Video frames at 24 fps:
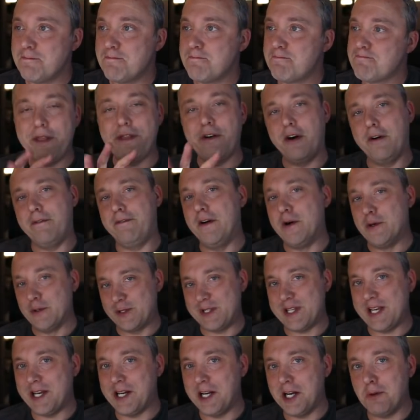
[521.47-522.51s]
With our phone
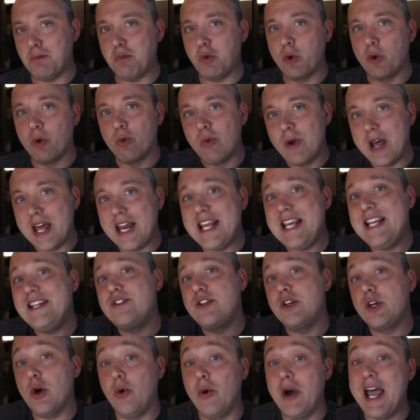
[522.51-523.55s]
set up, we're ready
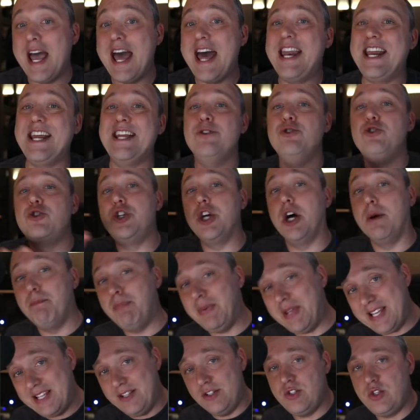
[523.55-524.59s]
to go ahead and jump
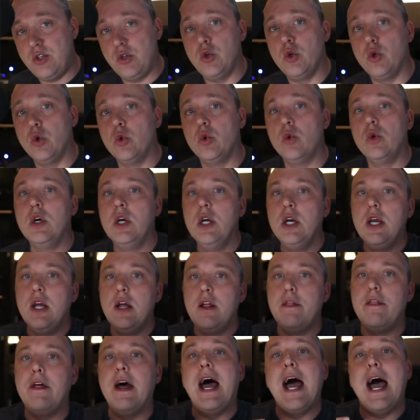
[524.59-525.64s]
into
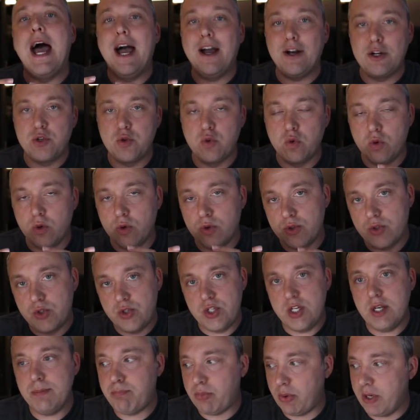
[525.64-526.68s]
the actual
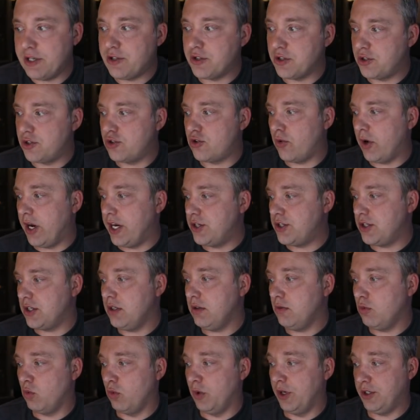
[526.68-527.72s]
S I P
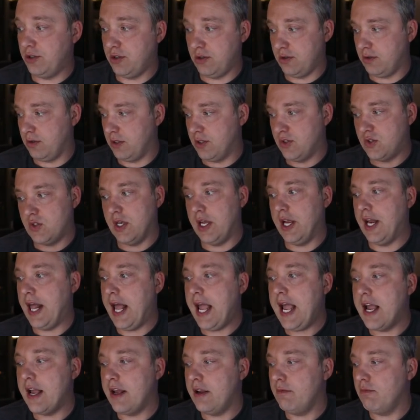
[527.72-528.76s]
registration, which is saying,
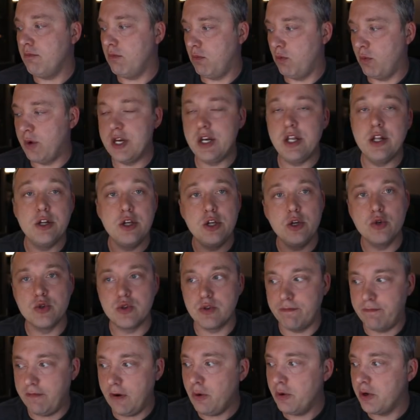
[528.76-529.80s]
hey, we need to use
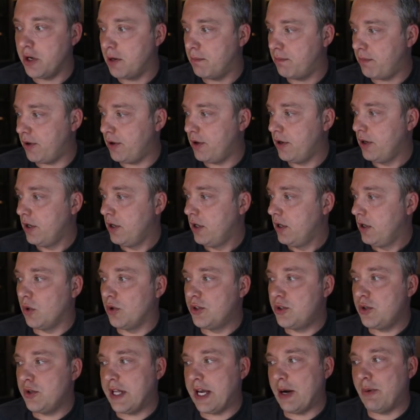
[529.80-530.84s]
a phone number. So we'll
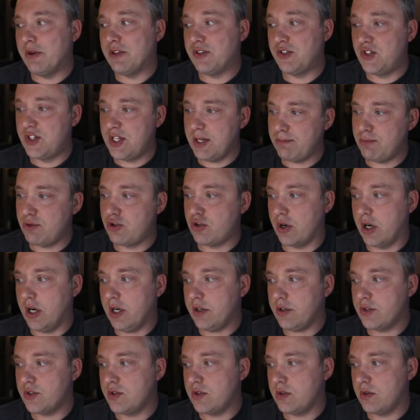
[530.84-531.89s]
do that with S I P
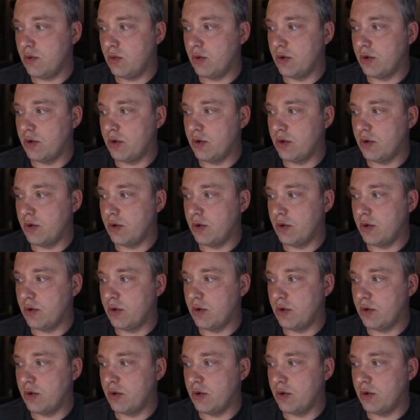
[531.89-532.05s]
trunks.